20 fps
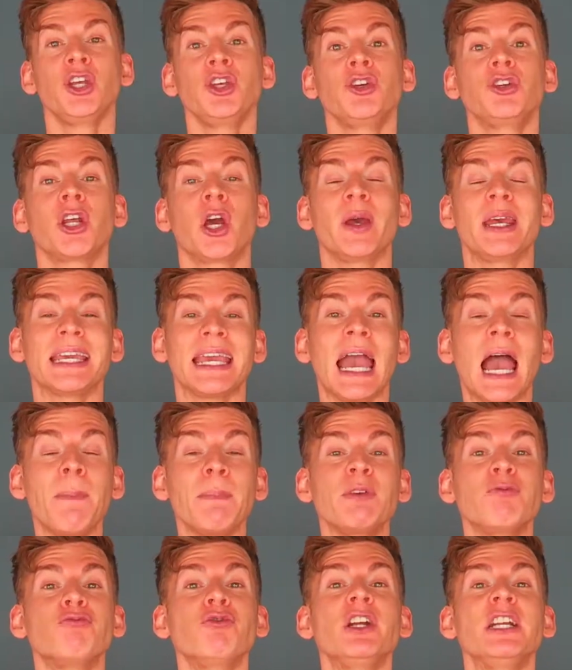You know, it
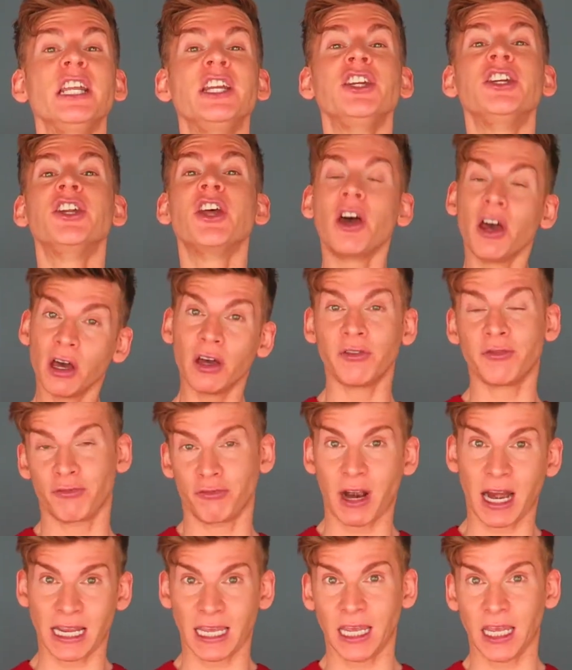can be really
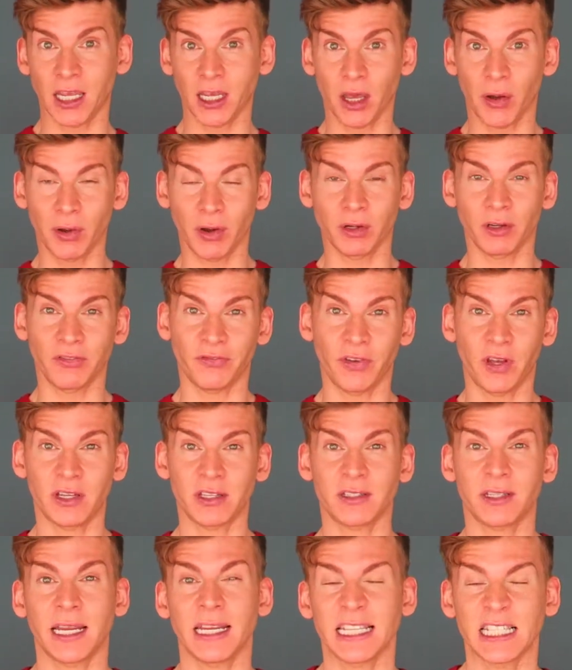nerve-wracking going on a
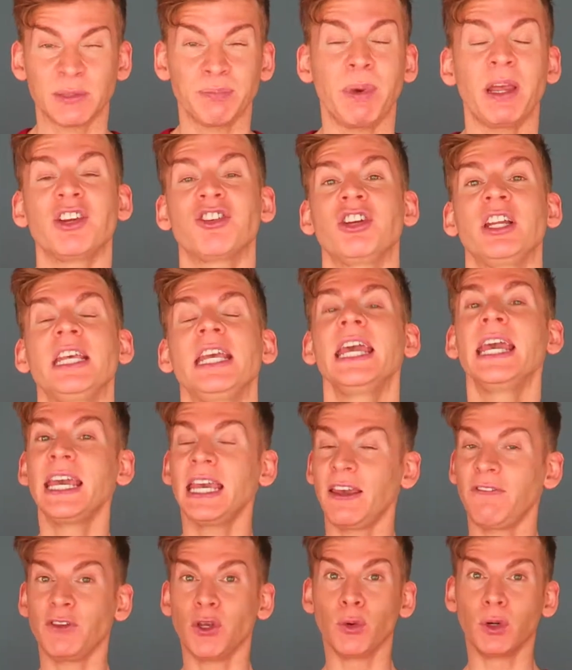first date, especially
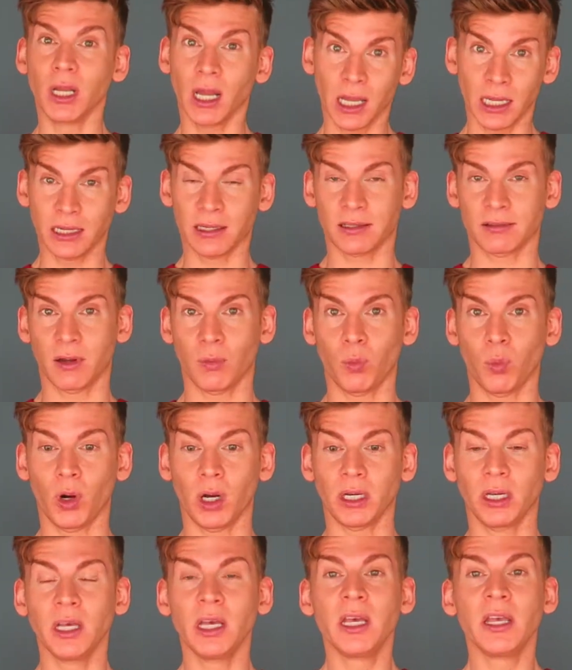if you like
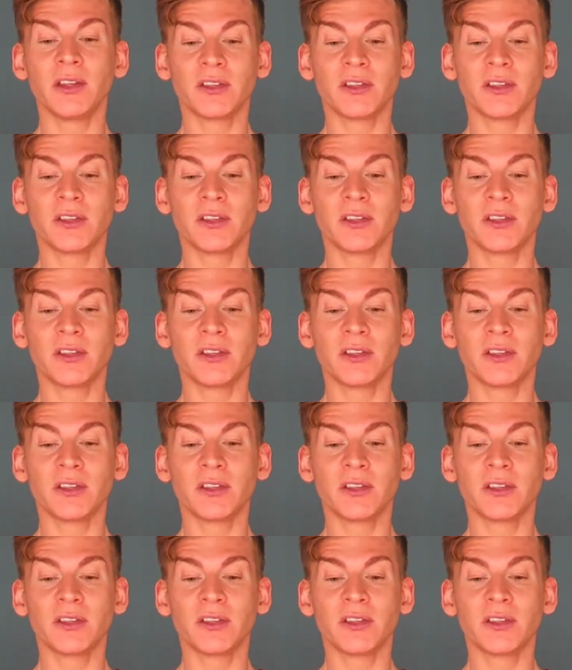someone.